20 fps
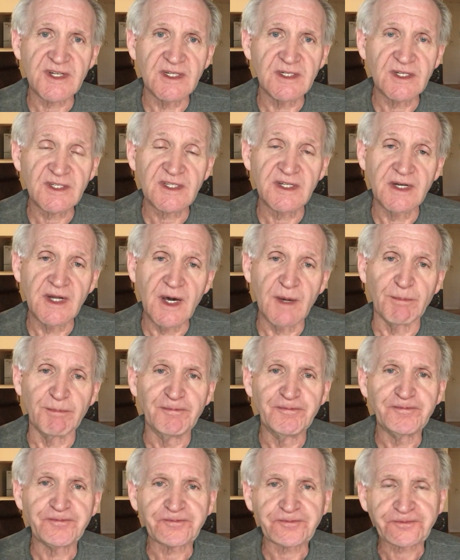I looked it up
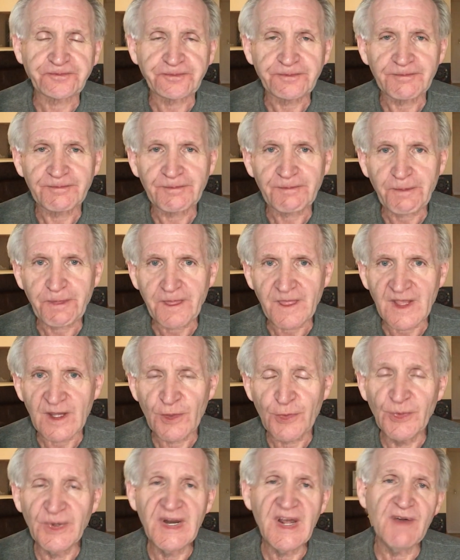
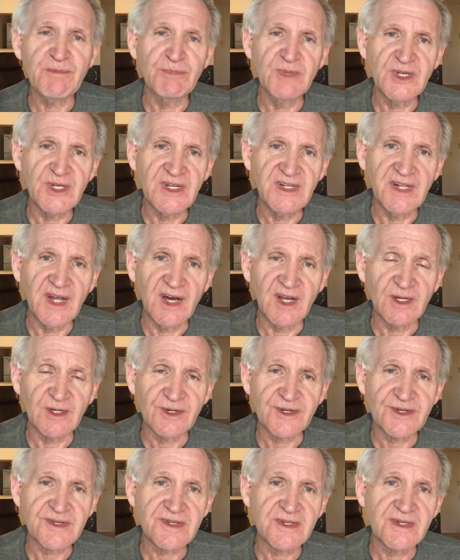three and a half million
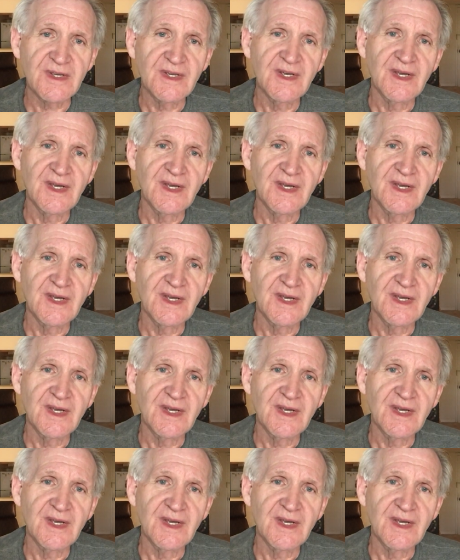dollars